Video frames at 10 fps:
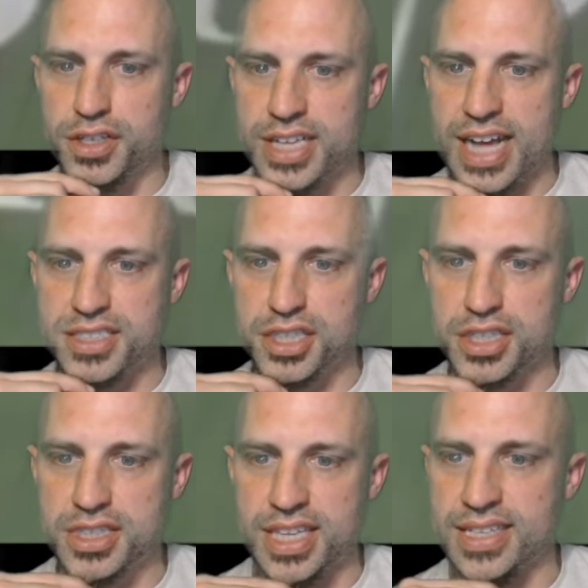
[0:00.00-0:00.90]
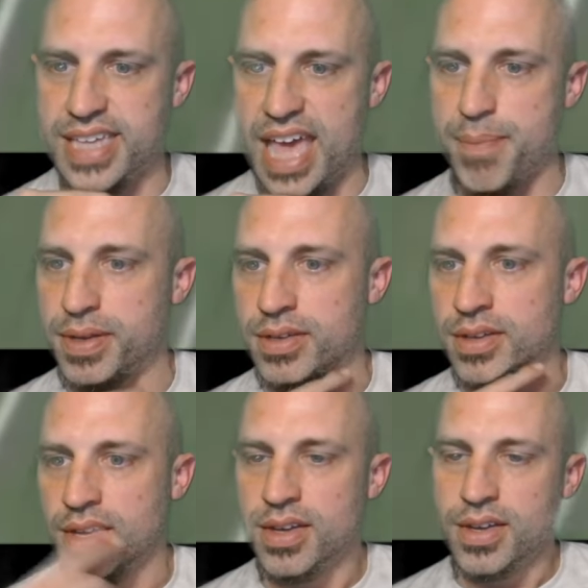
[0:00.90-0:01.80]
lots of good things happen.
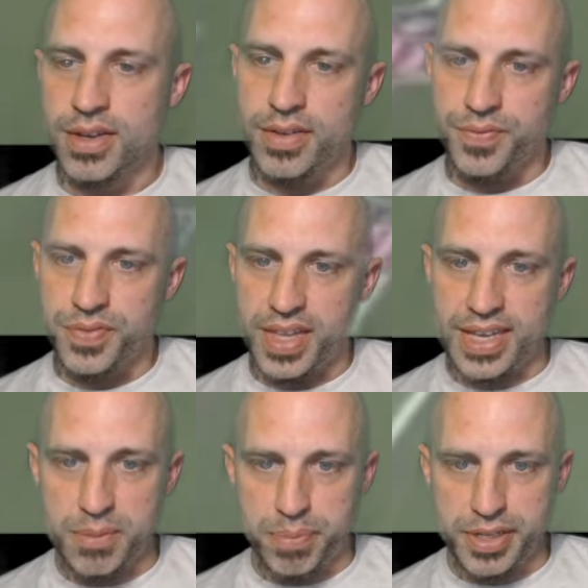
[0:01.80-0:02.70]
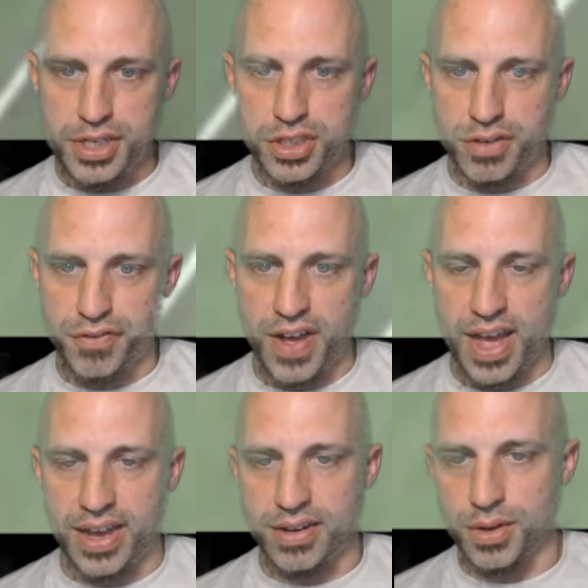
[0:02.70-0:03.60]
Incompletion,
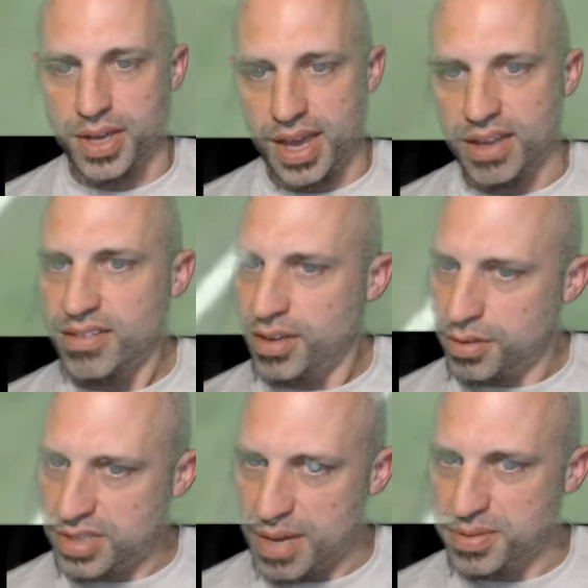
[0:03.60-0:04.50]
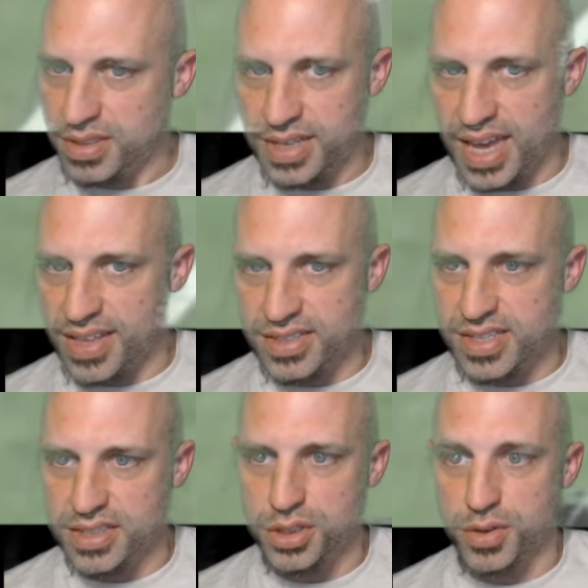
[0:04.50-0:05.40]
fine. Okay. Interception, yeah, that's
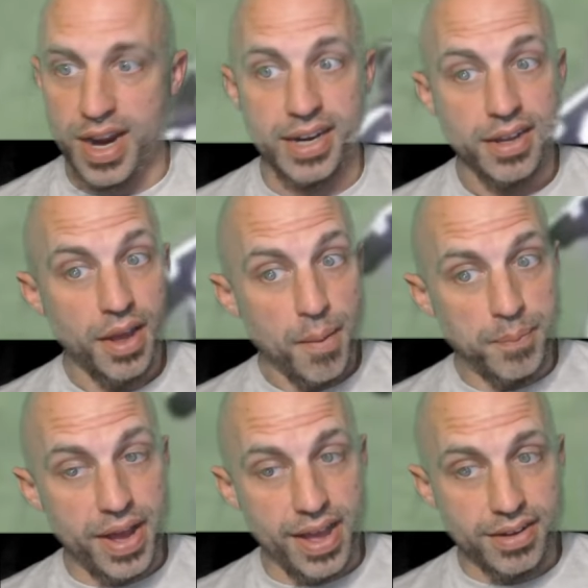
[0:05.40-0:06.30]
not so great. But